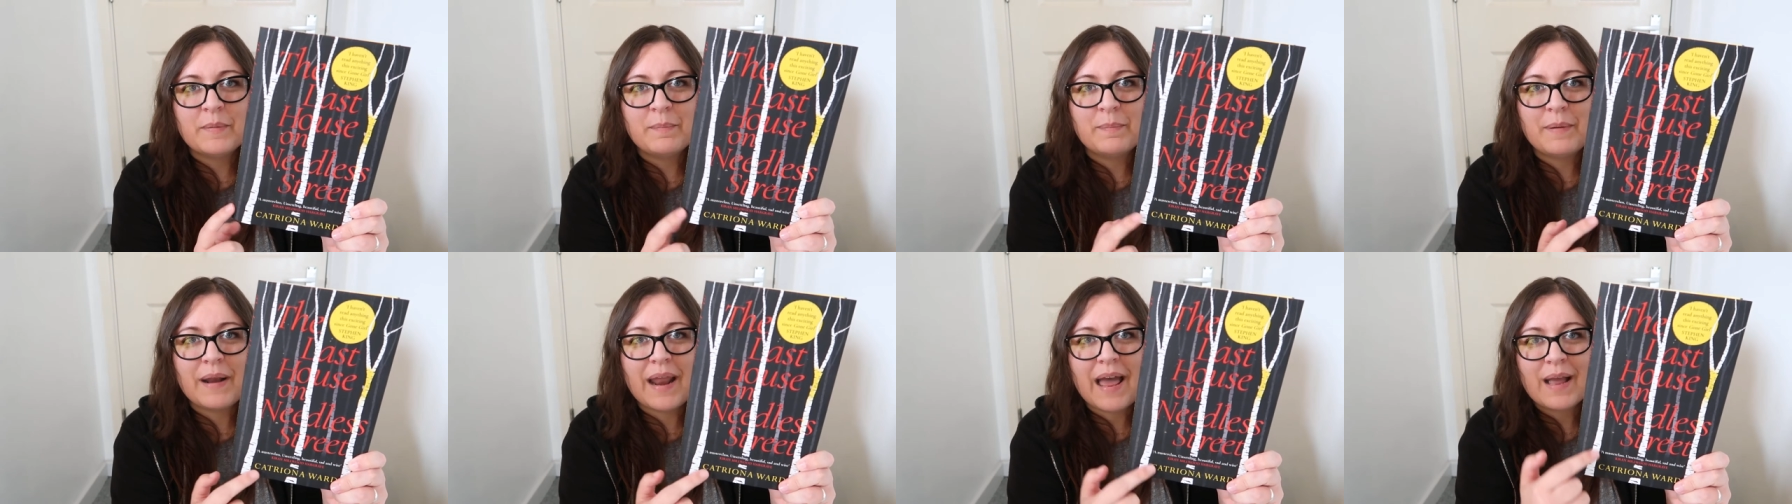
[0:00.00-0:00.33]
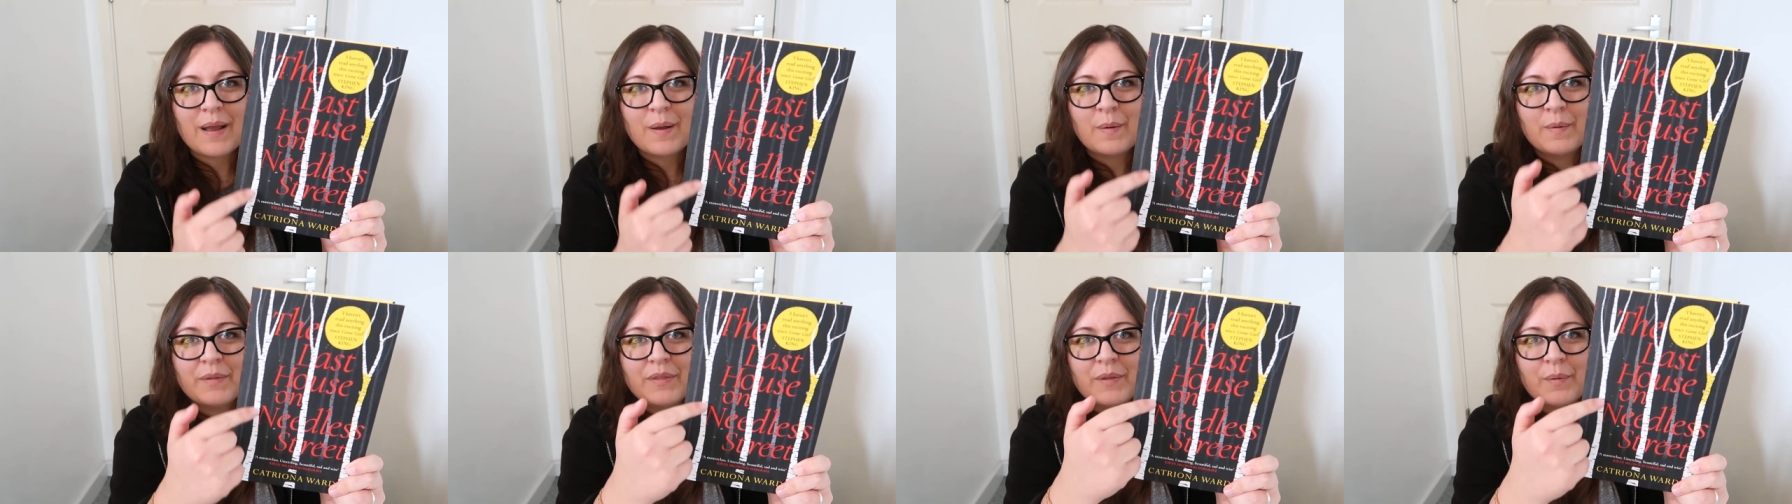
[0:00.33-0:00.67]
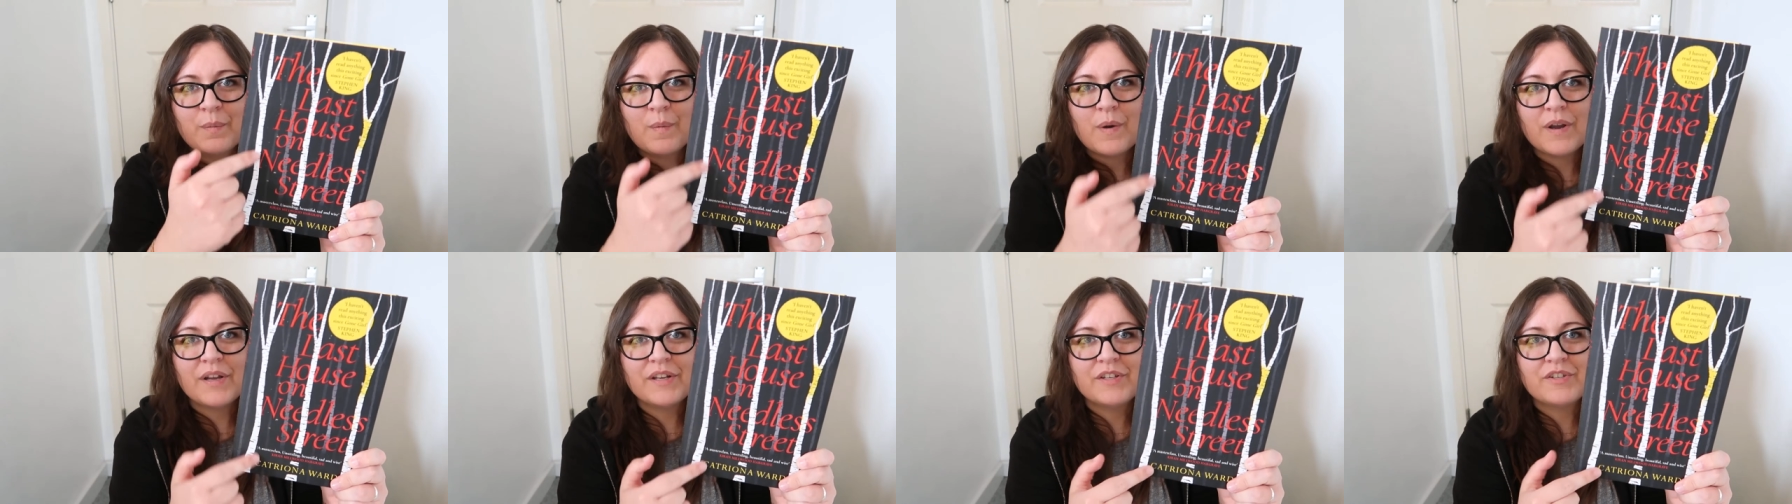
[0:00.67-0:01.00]
black with
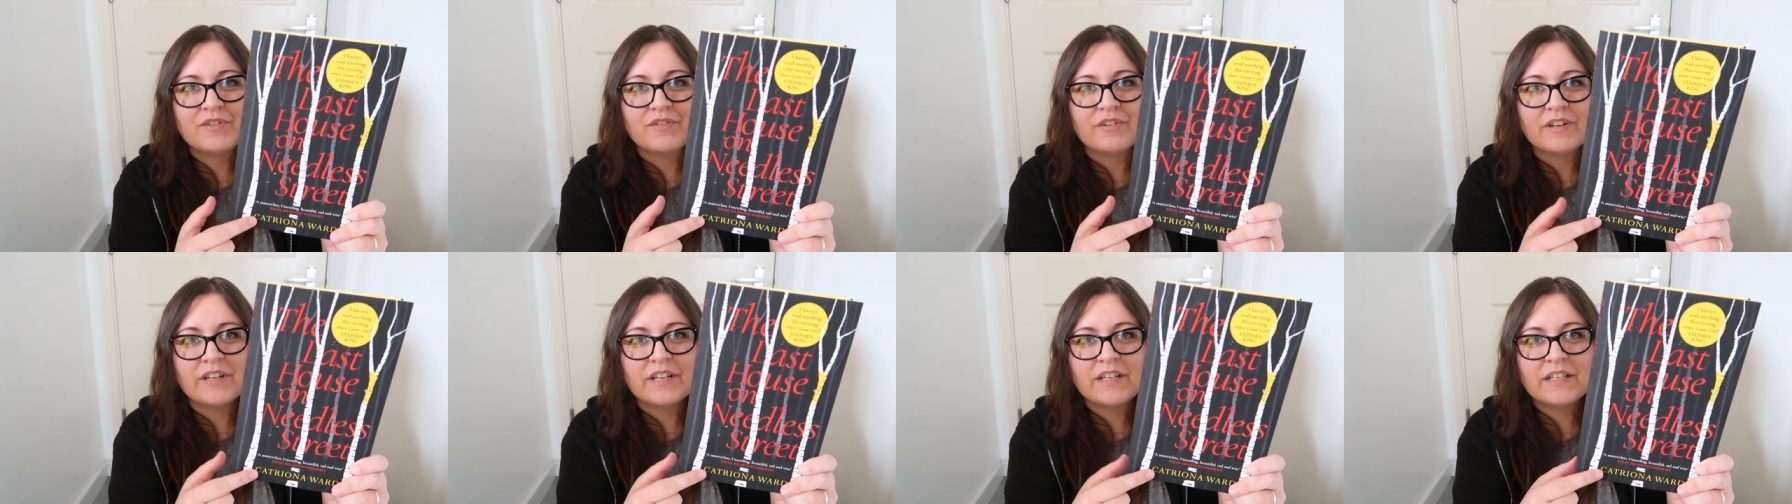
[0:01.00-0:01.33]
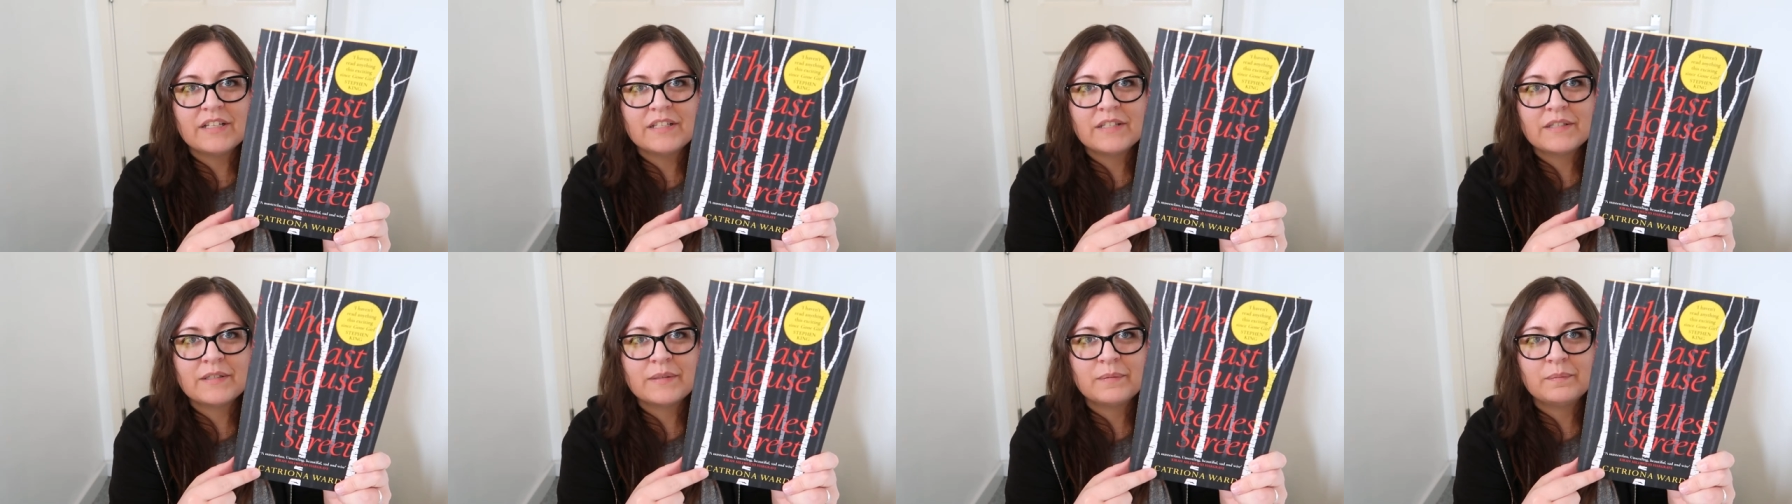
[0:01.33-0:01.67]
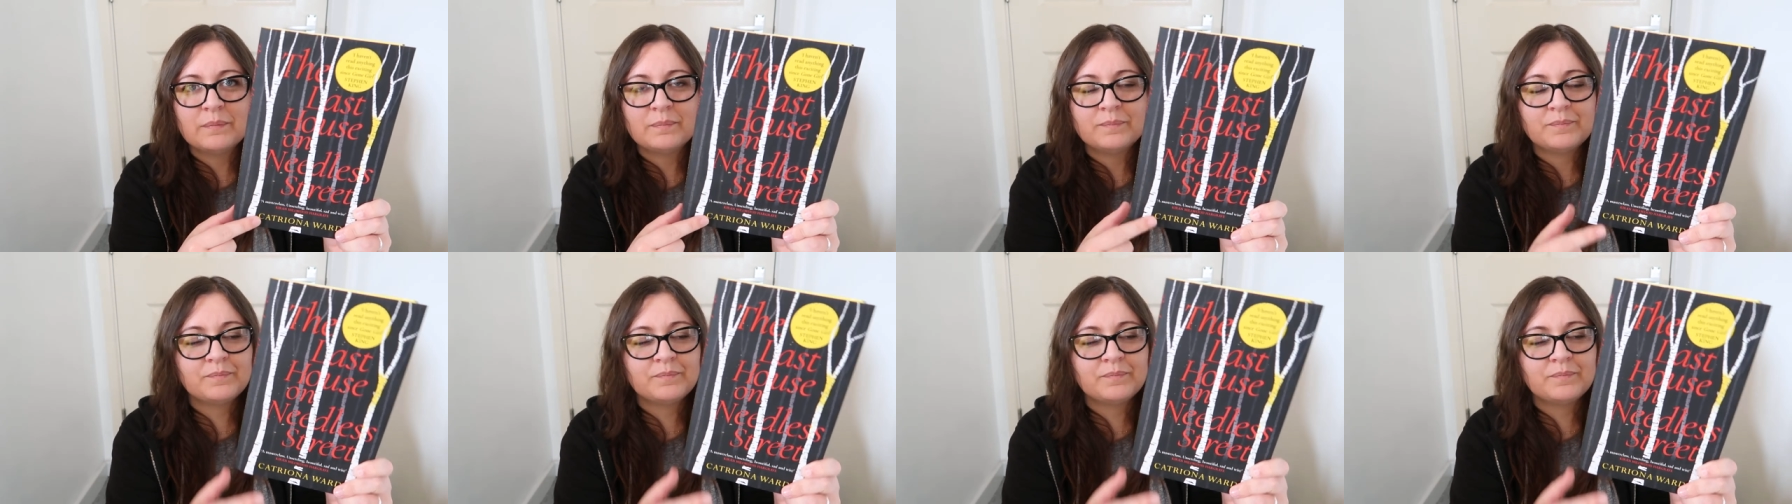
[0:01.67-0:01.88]
the white trees